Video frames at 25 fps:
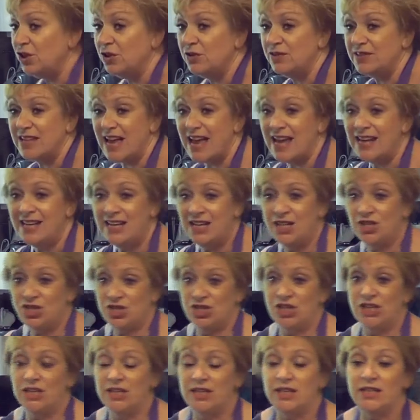use any
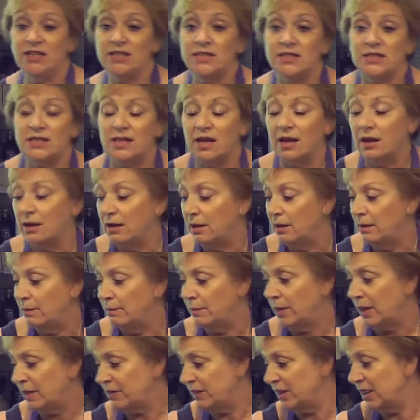cheese.
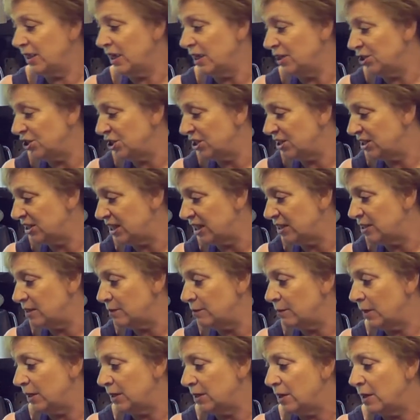I think I just said in
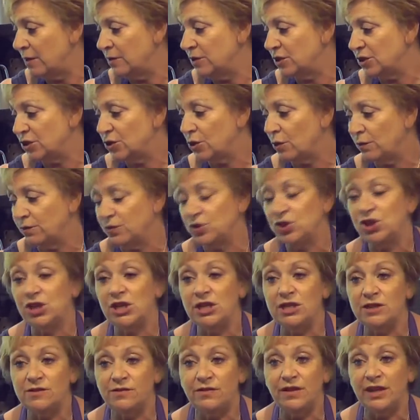my notes, soft
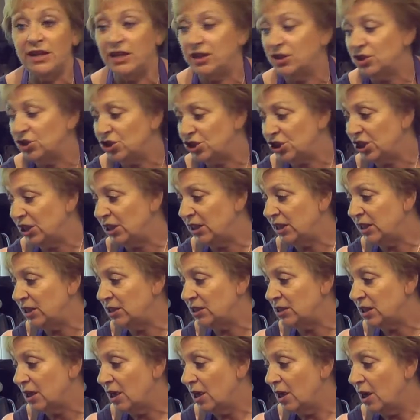cheese, vegan
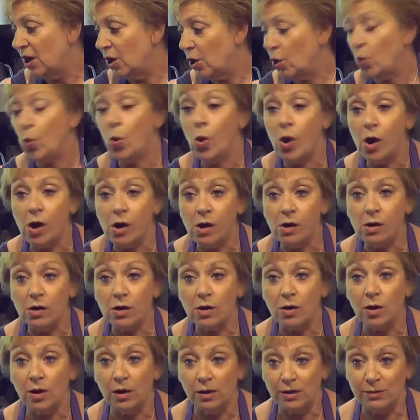cheese,
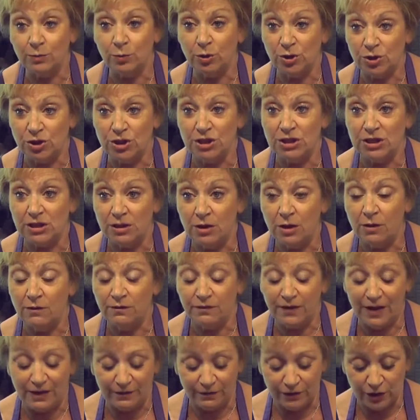quark, which is a
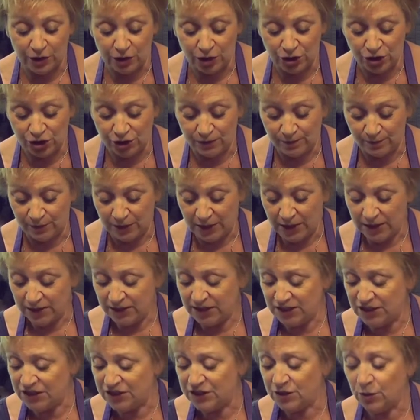low-fat version.
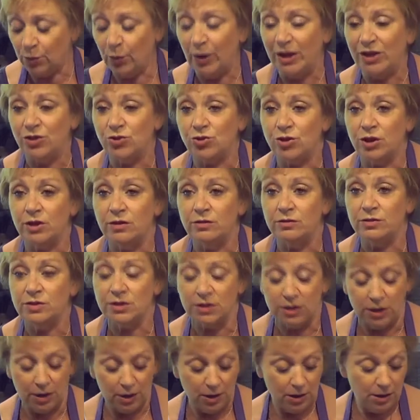This is the
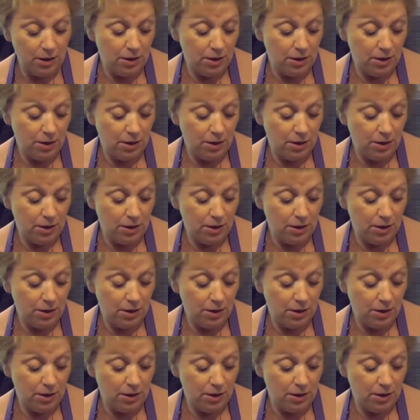Waitrose